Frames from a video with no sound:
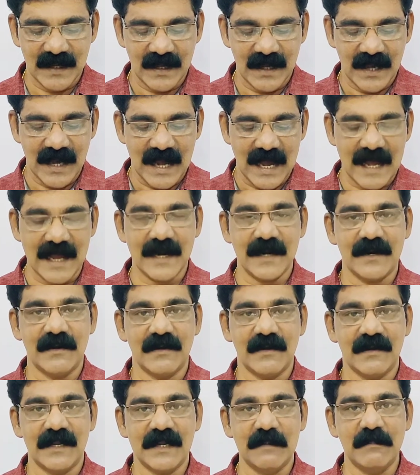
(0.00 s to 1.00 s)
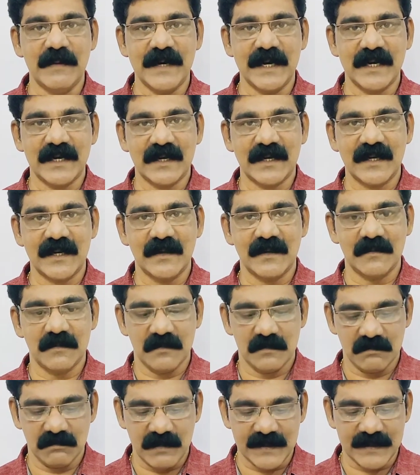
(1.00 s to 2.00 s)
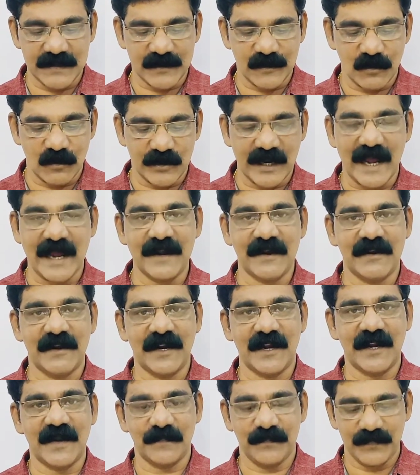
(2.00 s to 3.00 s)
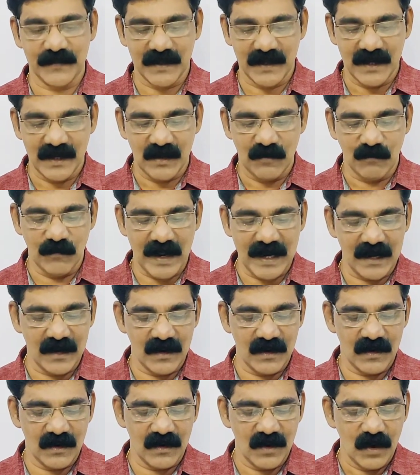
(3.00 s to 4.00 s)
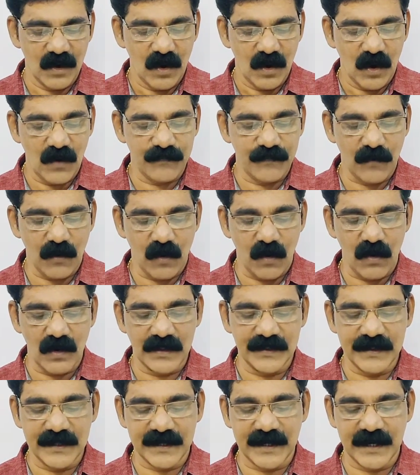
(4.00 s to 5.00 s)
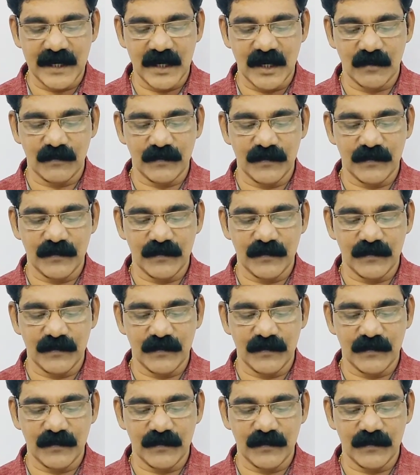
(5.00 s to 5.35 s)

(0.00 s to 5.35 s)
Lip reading: and immediately mother got angry. Well, of all the nerve,